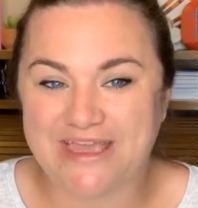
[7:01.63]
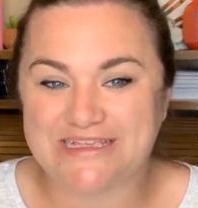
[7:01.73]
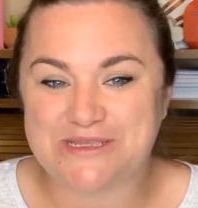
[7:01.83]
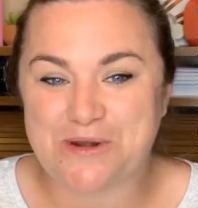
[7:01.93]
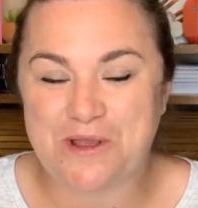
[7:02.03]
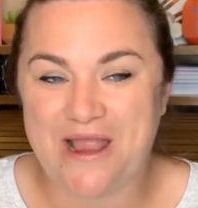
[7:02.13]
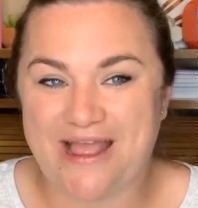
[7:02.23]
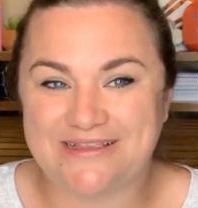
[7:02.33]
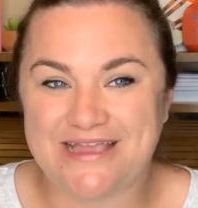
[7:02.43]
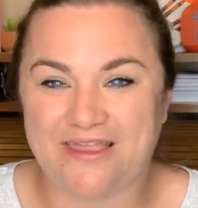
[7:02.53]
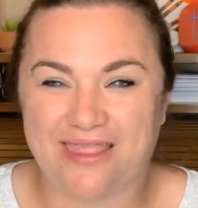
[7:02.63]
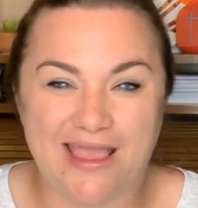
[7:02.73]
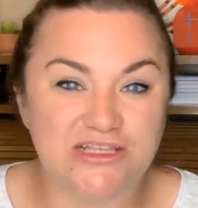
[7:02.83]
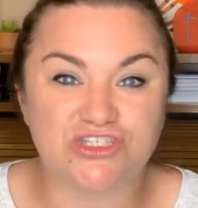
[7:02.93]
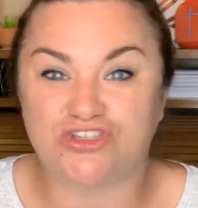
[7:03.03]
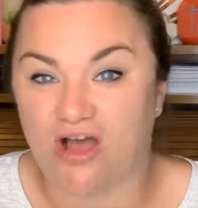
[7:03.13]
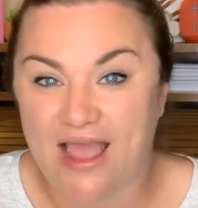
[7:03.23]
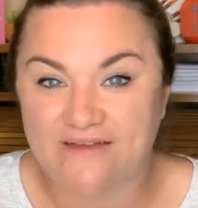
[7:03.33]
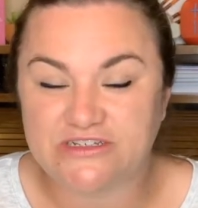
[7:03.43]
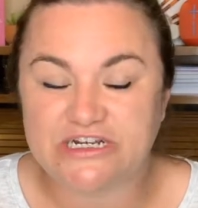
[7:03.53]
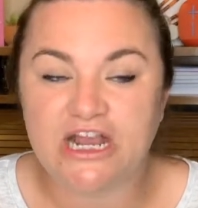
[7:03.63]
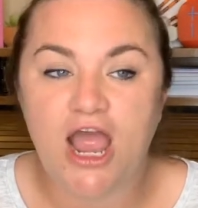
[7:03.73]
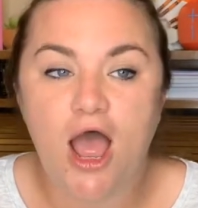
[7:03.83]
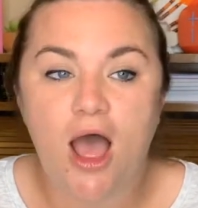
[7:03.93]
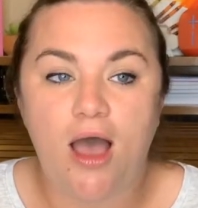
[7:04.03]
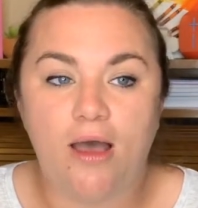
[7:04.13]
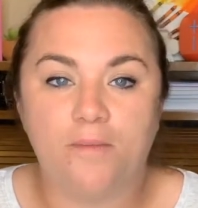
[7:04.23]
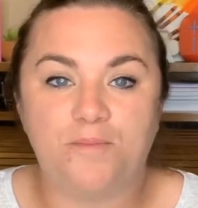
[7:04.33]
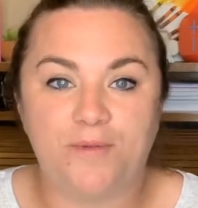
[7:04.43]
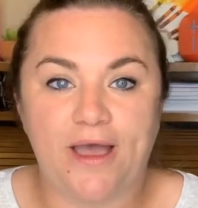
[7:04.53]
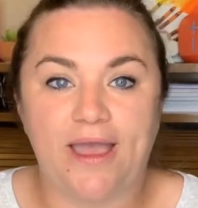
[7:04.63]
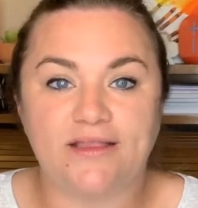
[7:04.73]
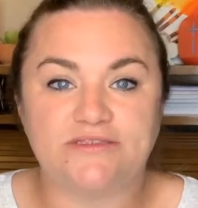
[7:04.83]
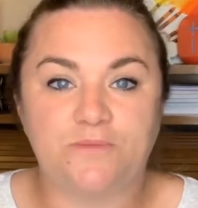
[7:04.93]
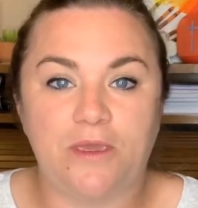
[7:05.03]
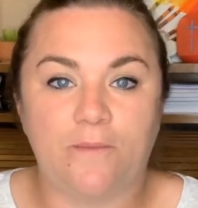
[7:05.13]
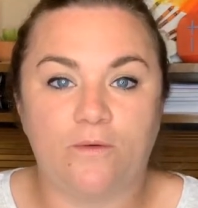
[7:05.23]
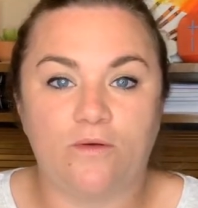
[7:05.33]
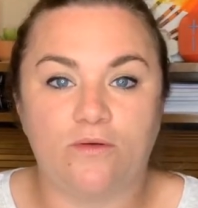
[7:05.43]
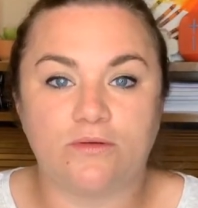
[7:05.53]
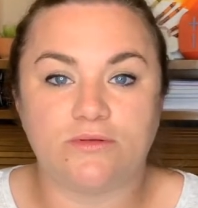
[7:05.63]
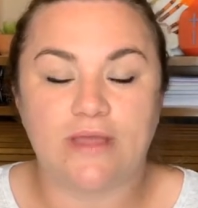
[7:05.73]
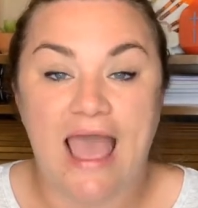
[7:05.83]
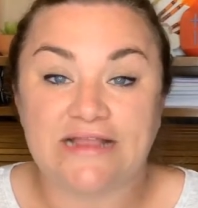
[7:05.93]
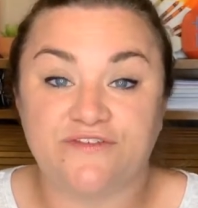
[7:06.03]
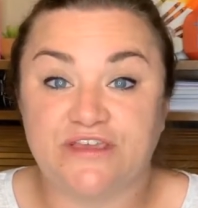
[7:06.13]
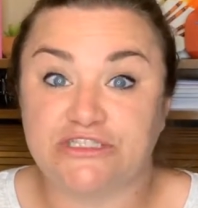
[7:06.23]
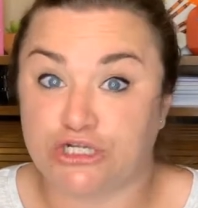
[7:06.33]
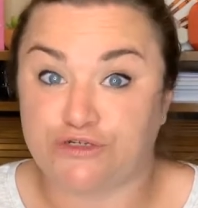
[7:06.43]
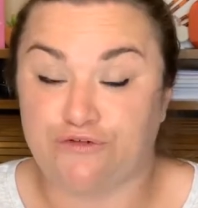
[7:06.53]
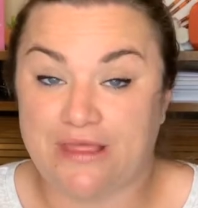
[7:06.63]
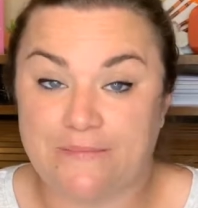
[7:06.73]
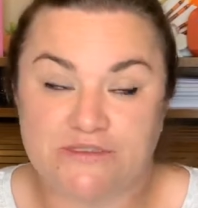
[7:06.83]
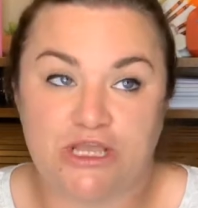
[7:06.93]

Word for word: because they're not exactly like sought after, um, but people actively search for them.